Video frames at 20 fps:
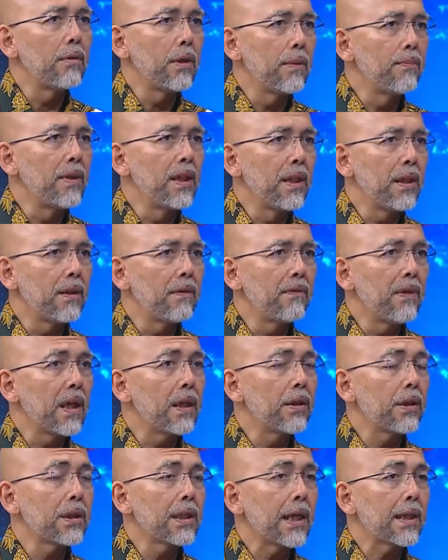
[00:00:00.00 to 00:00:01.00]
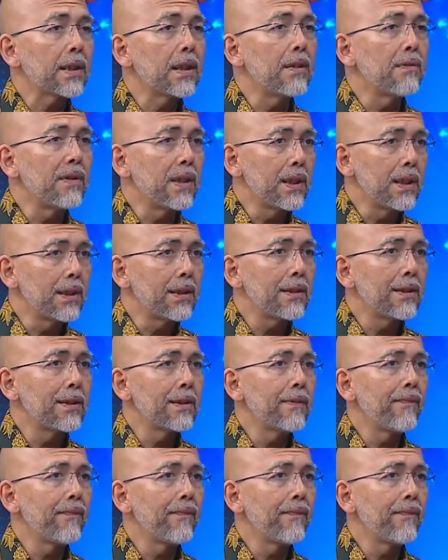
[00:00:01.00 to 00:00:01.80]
will be various activities